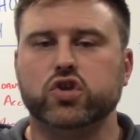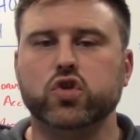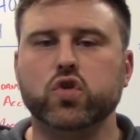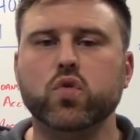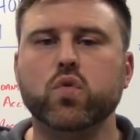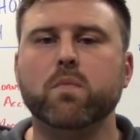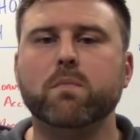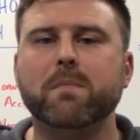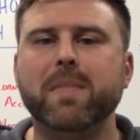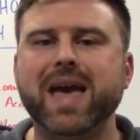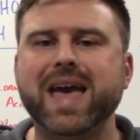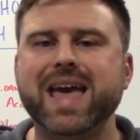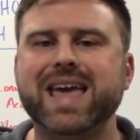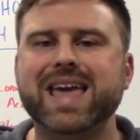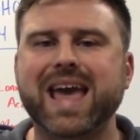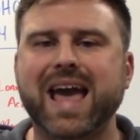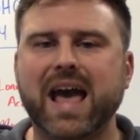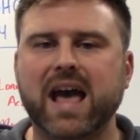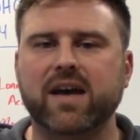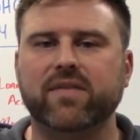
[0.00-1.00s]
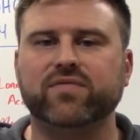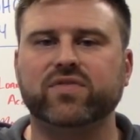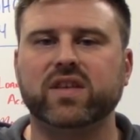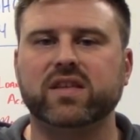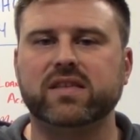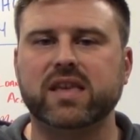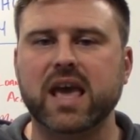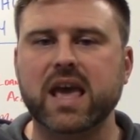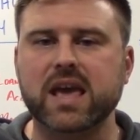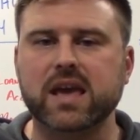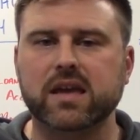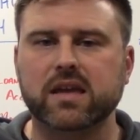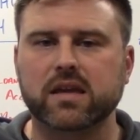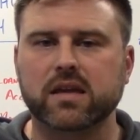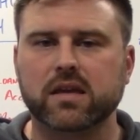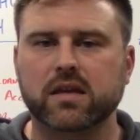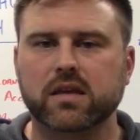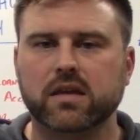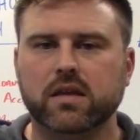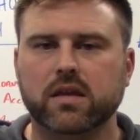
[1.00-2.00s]
you may have to
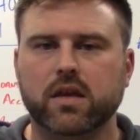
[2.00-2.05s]
take